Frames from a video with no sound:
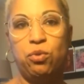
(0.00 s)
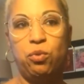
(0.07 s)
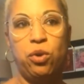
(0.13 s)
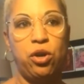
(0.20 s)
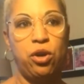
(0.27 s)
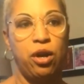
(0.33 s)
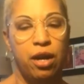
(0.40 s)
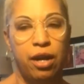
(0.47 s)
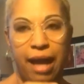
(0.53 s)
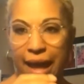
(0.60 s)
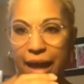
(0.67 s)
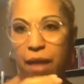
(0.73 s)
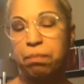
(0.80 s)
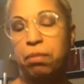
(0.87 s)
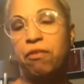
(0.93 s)
We're
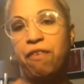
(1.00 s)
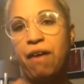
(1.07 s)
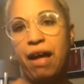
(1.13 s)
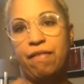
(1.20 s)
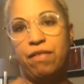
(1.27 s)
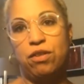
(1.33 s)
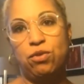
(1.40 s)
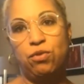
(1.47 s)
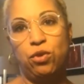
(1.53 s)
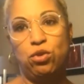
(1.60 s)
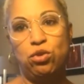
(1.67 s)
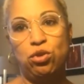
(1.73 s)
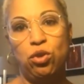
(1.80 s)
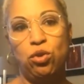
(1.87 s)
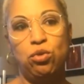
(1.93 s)
amplifying this for you,
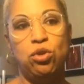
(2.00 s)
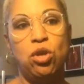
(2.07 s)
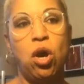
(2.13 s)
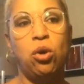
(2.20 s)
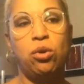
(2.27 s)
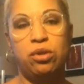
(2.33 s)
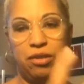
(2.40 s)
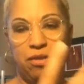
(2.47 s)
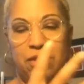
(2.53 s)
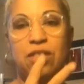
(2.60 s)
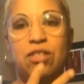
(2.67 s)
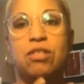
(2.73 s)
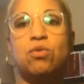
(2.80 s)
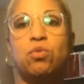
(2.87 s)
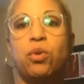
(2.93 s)
so you know that
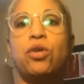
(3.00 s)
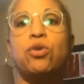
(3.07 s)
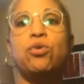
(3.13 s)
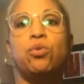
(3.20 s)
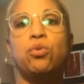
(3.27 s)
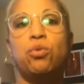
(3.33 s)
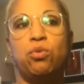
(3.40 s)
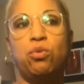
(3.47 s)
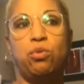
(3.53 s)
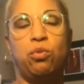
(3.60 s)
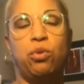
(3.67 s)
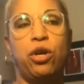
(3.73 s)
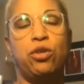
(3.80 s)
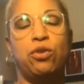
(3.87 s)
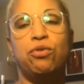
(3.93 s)
this is where
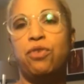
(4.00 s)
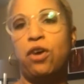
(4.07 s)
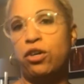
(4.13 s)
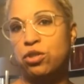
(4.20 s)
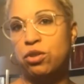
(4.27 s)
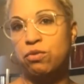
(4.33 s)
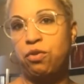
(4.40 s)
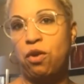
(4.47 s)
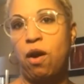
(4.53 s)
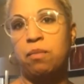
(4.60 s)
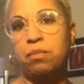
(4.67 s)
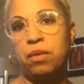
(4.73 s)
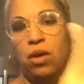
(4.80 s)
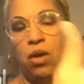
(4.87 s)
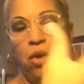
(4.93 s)
you function from,
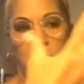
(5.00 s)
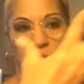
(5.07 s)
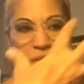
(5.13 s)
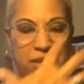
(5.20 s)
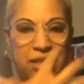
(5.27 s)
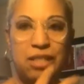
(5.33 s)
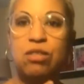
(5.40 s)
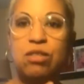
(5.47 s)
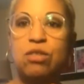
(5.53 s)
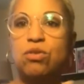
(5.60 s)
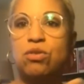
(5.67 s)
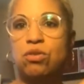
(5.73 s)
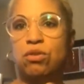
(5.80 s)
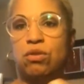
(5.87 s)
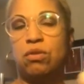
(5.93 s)
or
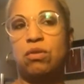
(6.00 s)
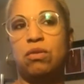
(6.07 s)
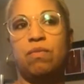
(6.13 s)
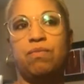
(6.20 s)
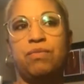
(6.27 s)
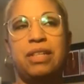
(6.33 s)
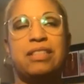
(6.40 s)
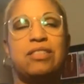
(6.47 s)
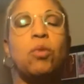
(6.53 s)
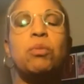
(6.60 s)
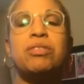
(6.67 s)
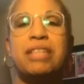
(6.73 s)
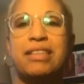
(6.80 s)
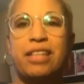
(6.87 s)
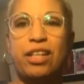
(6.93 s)
it's almost
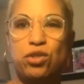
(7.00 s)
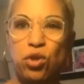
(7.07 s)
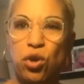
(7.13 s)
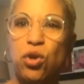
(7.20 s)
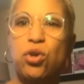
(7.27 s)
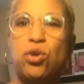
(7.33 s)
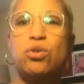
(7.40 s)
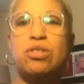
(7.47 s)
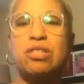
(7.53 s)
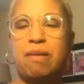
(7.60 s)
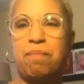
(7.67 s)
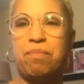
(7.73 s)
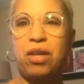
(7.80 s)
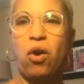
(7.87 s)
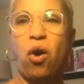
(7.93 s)
like they turned
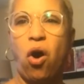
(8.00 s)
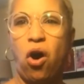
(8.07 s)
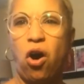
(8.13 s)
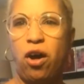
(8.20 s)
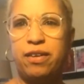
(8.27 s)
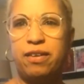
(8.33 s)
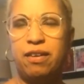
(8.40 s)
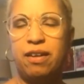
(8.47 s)
something on